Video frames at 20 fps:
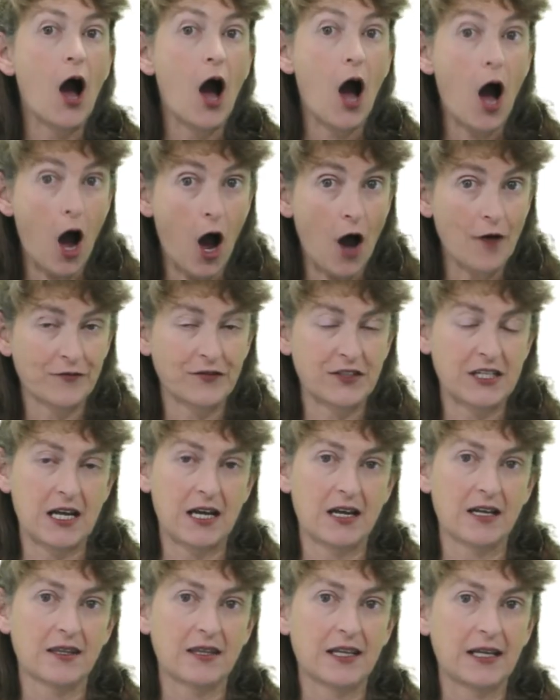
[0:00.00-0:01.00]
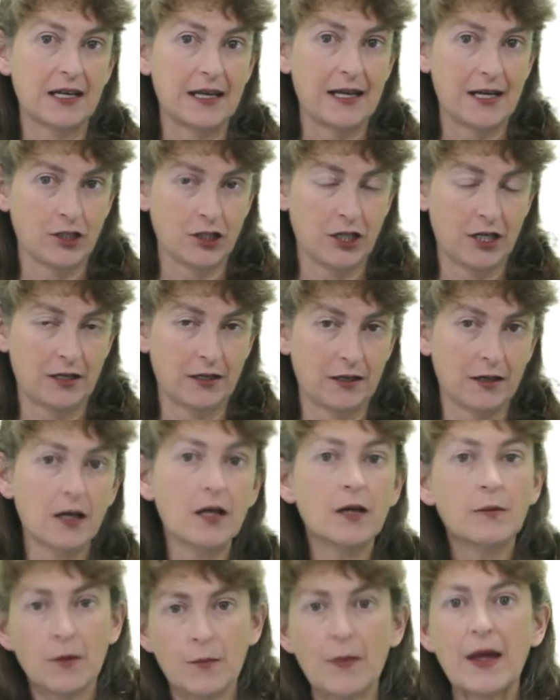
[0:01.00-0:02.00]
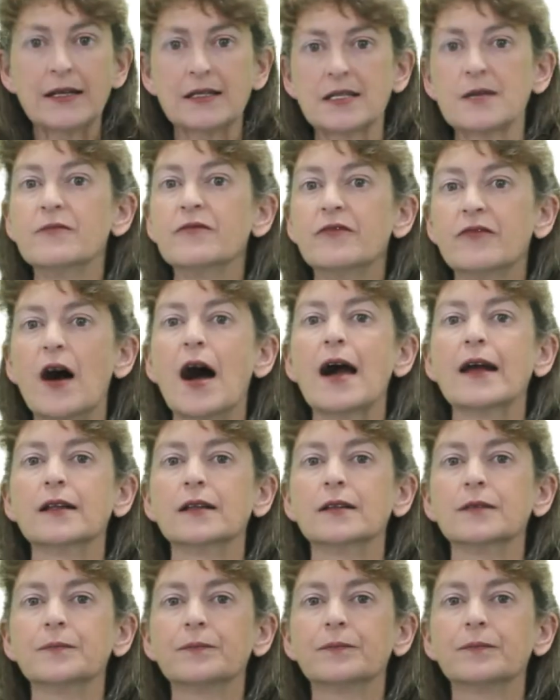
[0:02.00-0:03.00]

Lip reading: after the collision, momentum final.